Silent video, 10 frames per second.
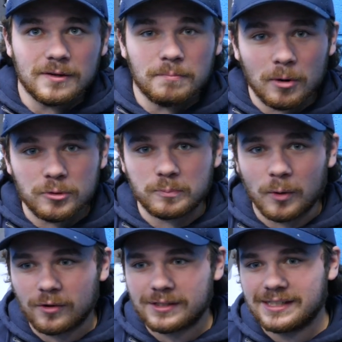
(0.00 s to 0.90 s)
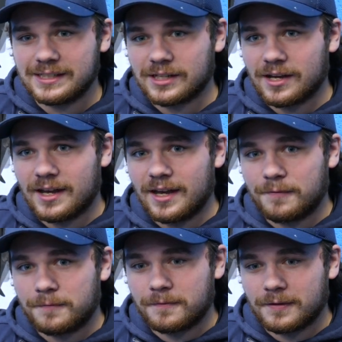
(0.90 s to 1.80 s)
Most boxes,
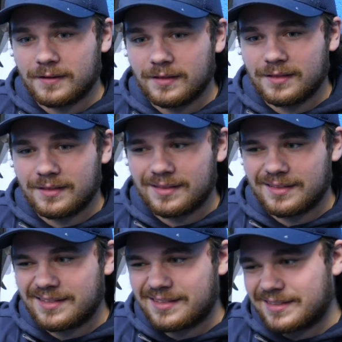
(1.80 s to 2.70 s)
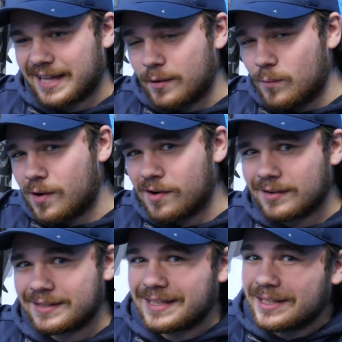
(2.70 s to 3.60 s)
if they
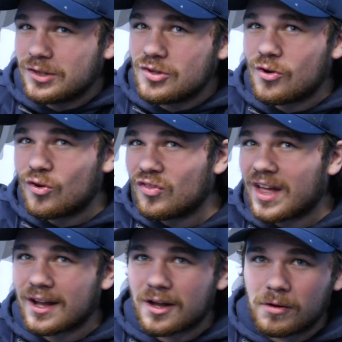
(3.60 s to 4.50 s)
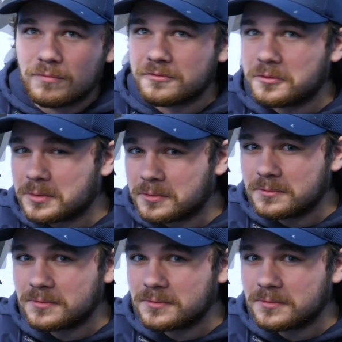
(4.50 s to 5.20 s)
work, they're not that comfortable.